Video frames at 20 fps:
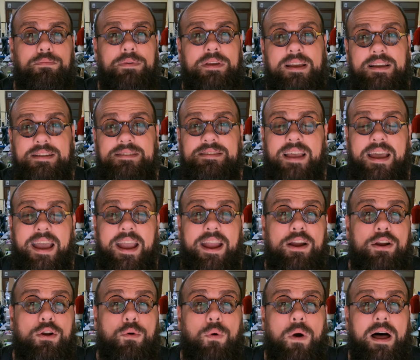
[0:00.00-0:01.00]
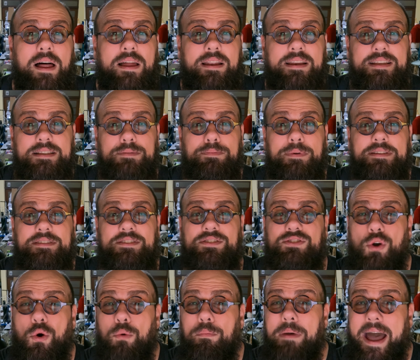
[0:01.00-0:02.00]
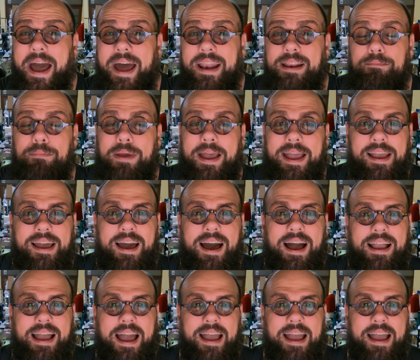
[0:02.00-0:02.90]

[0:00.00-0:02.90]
because the air quality has been so bad in Bangkok,